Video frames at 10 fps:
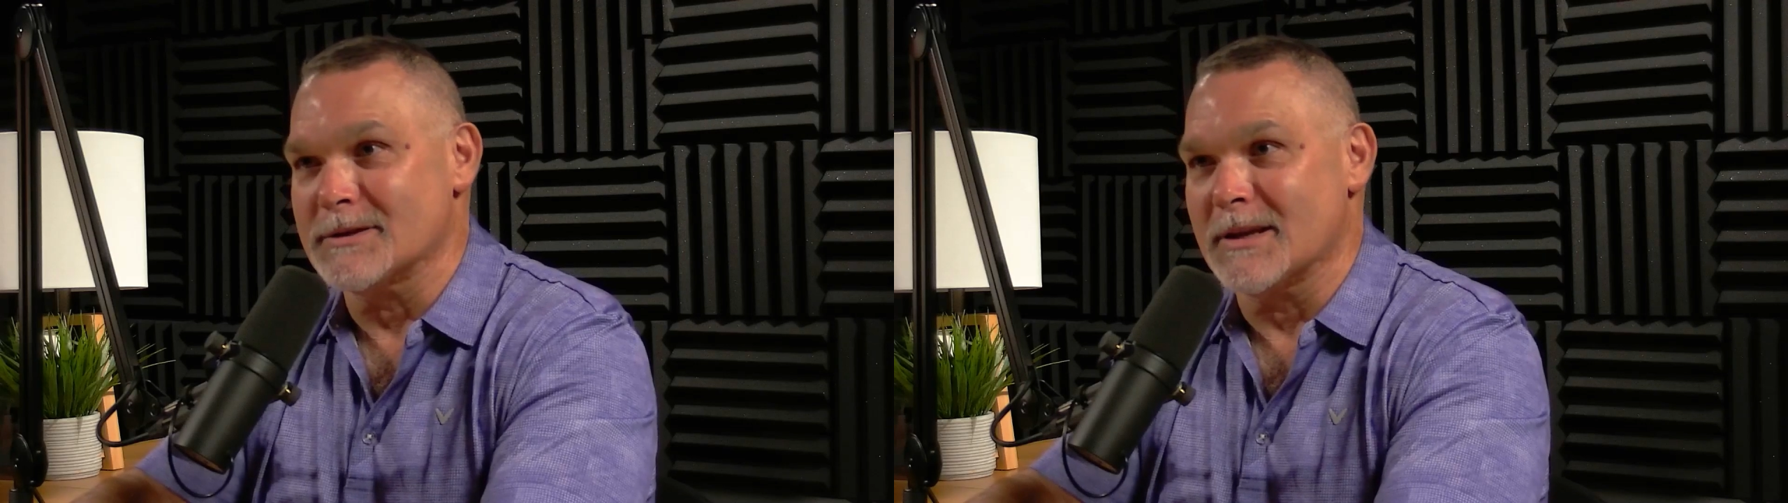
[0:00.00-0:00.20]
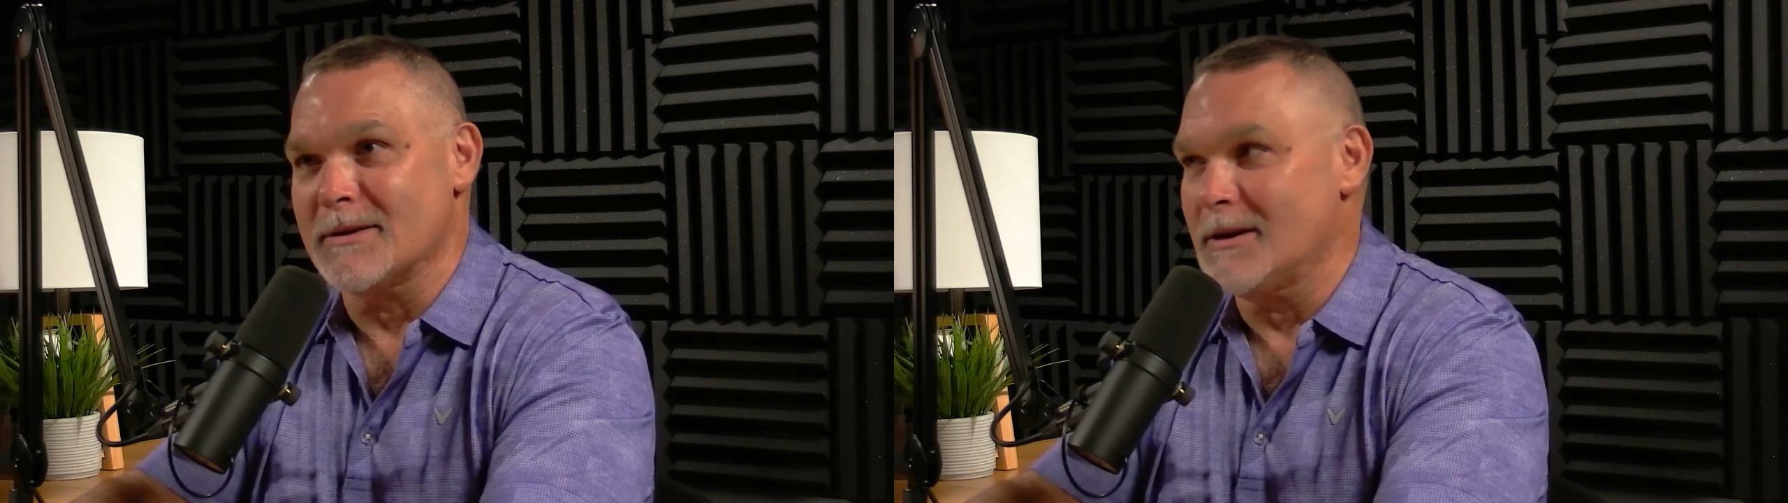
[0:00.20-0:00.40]

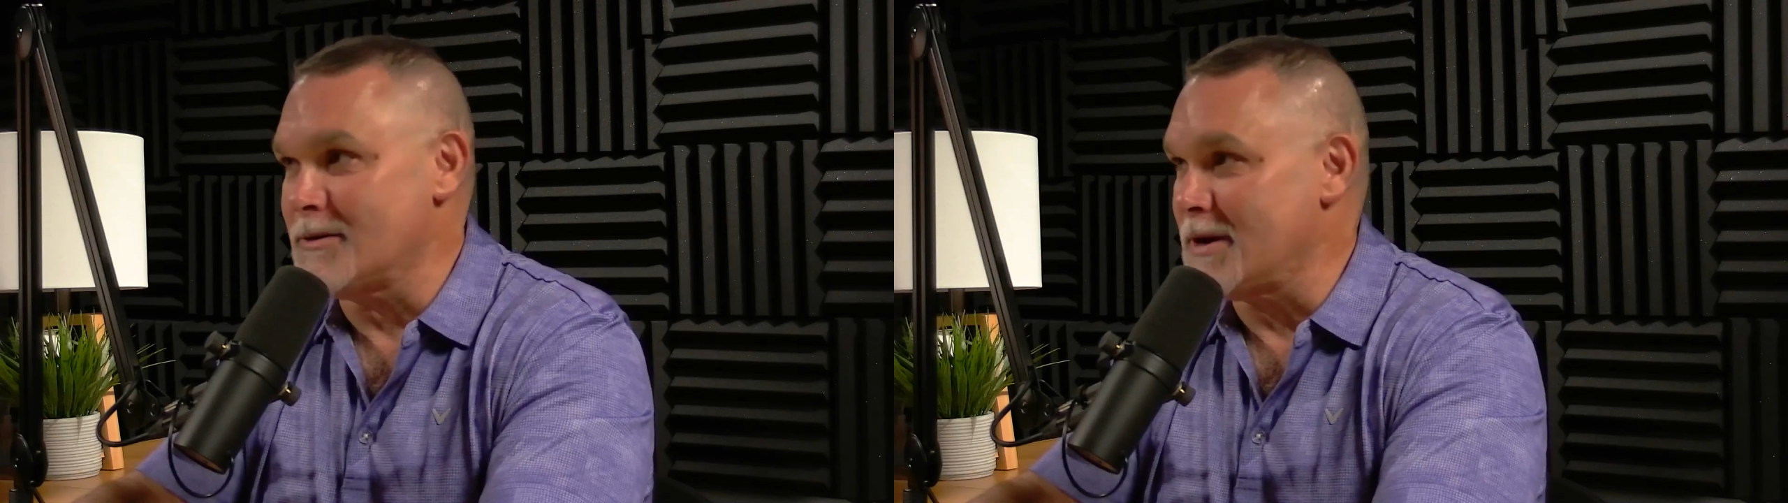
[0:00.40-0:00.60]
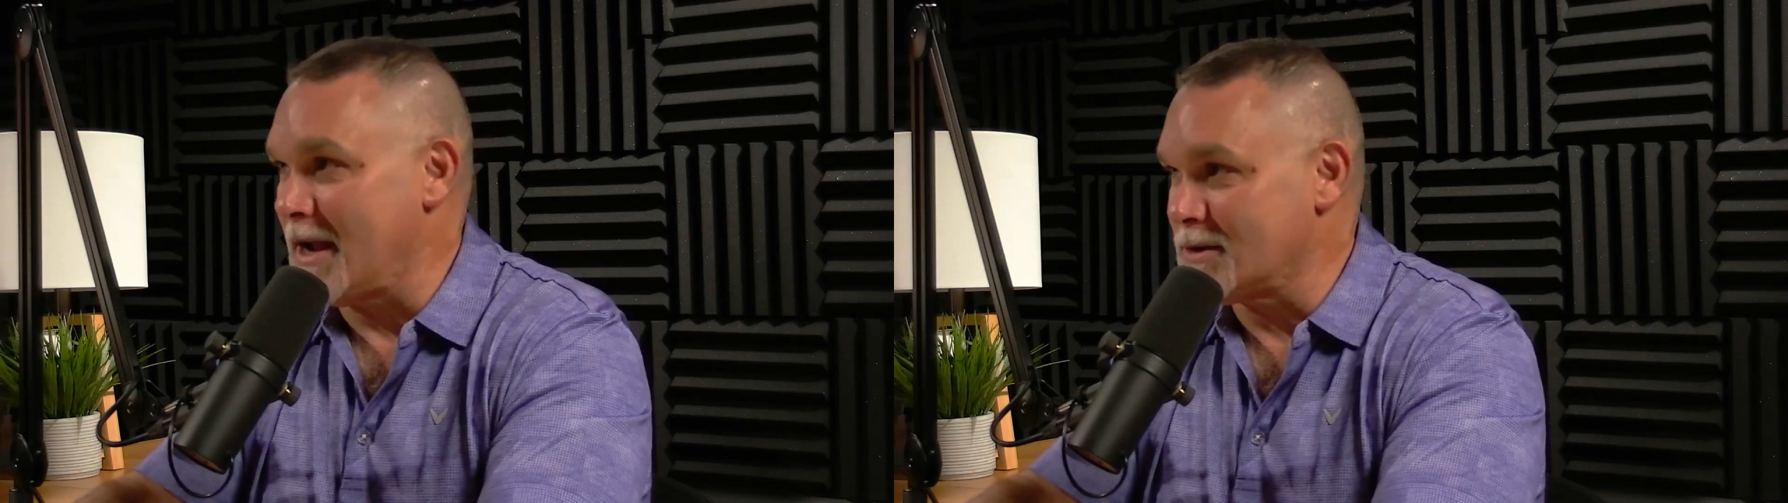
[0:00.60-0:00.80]
at
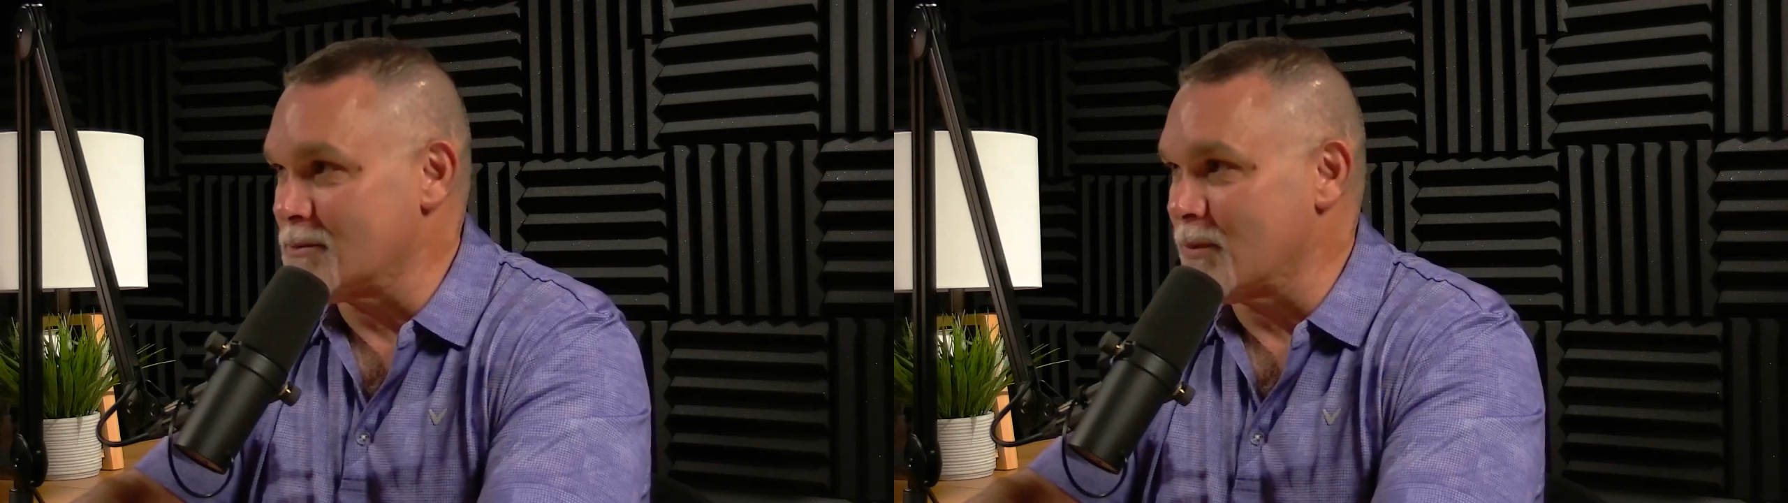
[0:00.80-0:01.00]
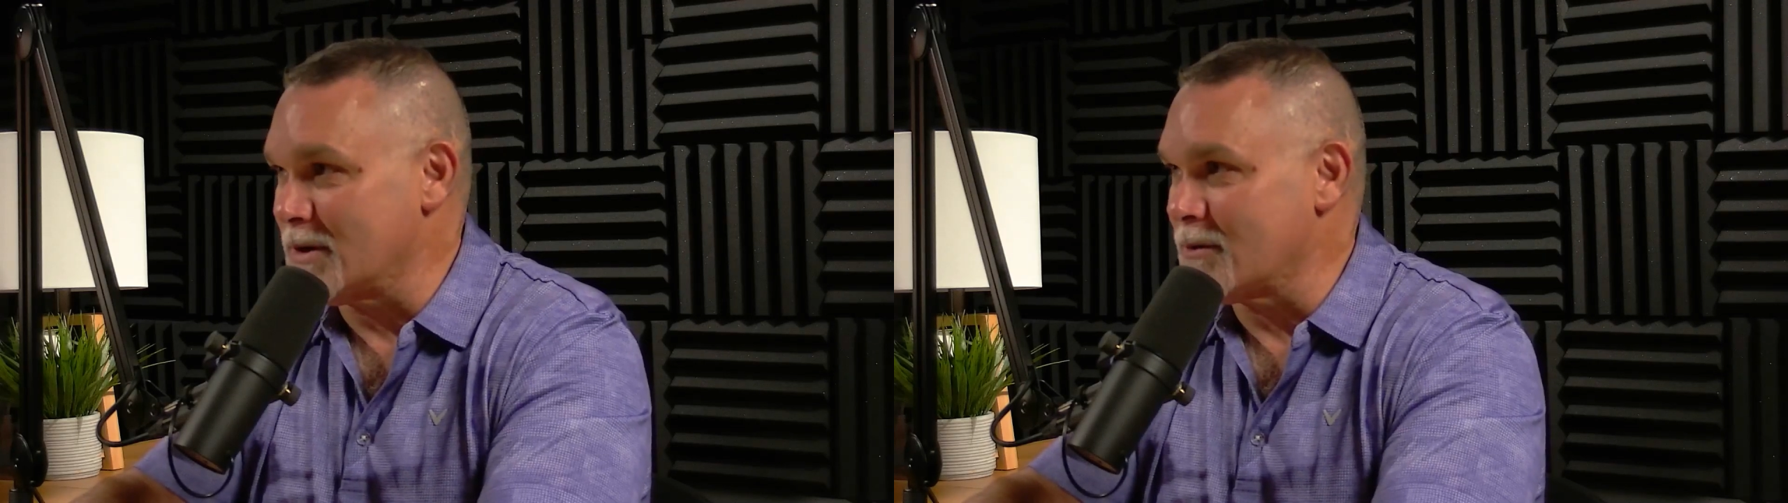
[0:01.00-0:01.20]
another
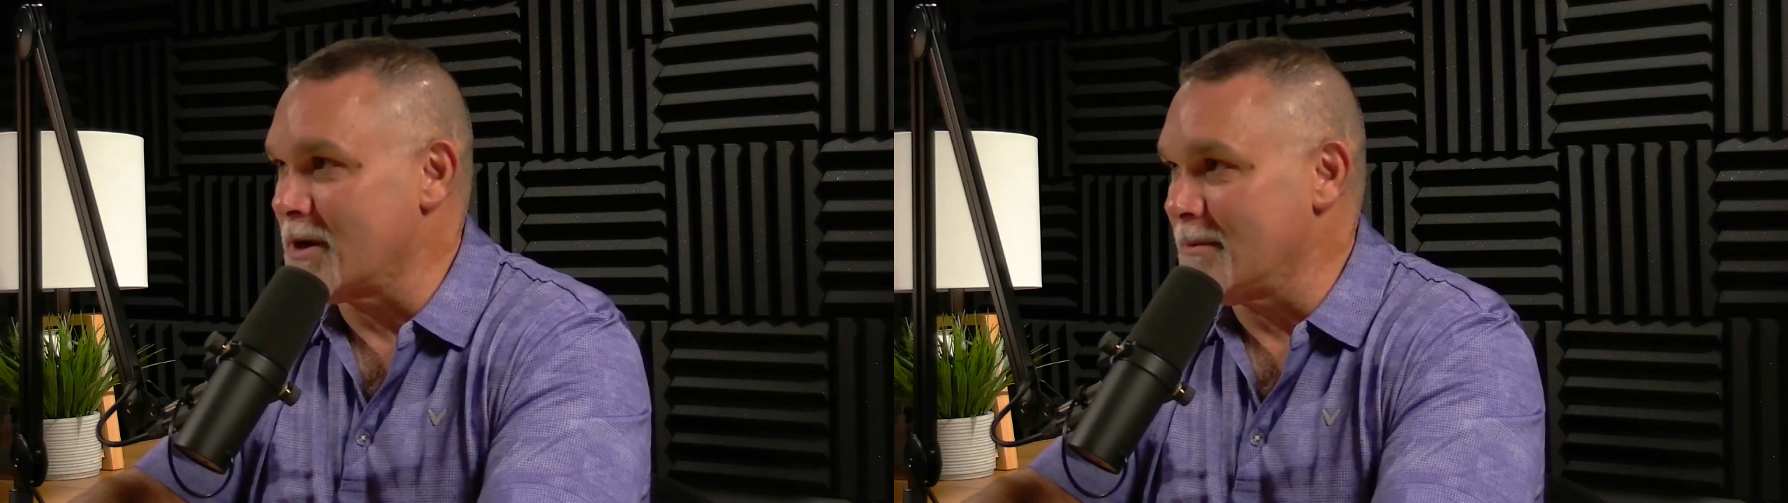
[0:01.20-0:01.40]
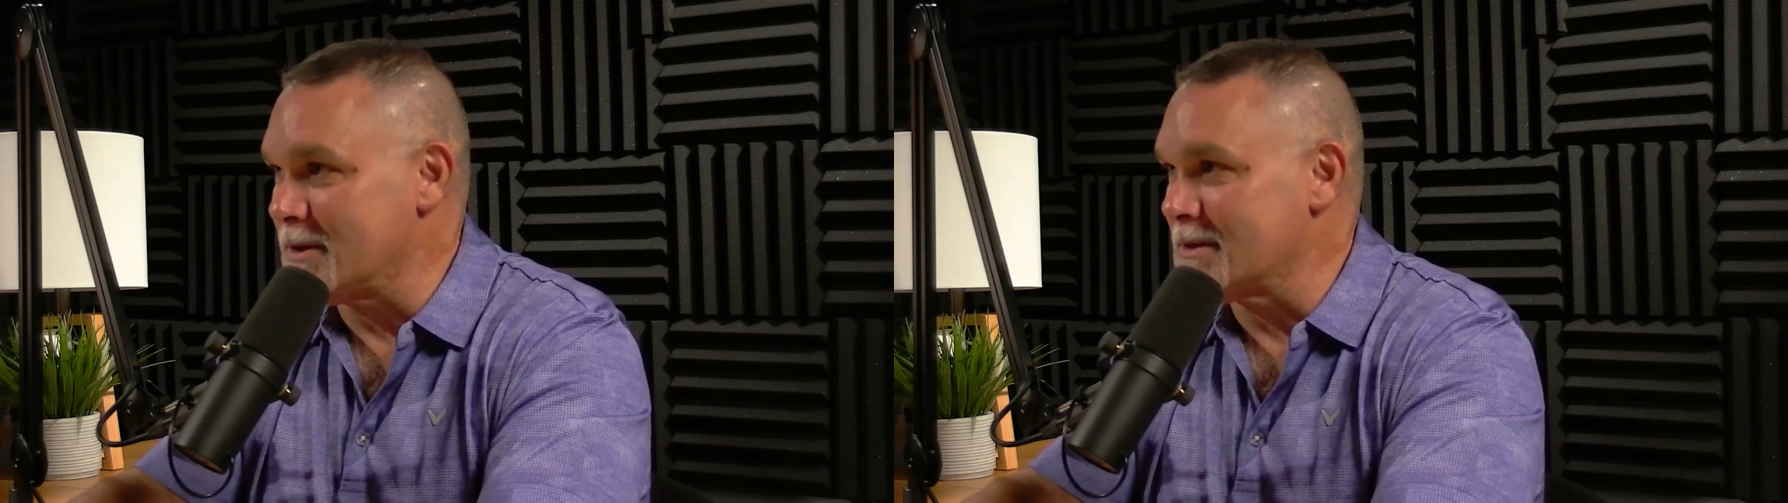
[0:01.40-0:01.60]
national window
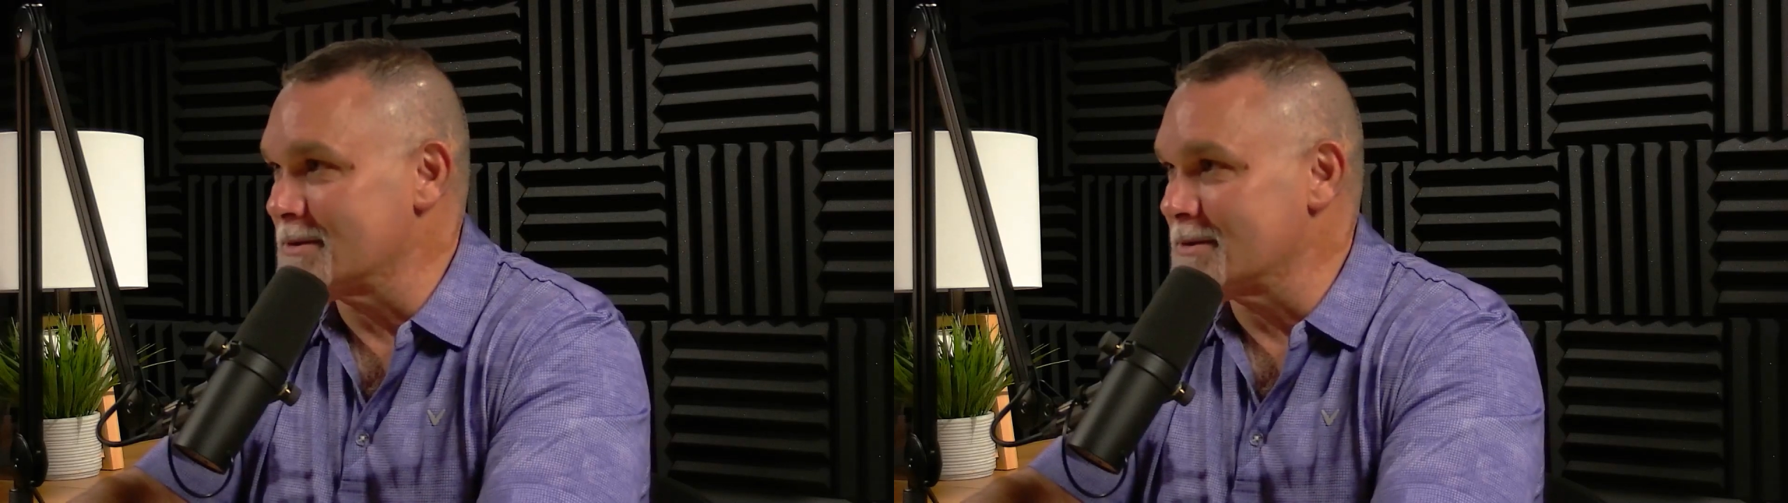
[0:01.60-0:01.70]
company.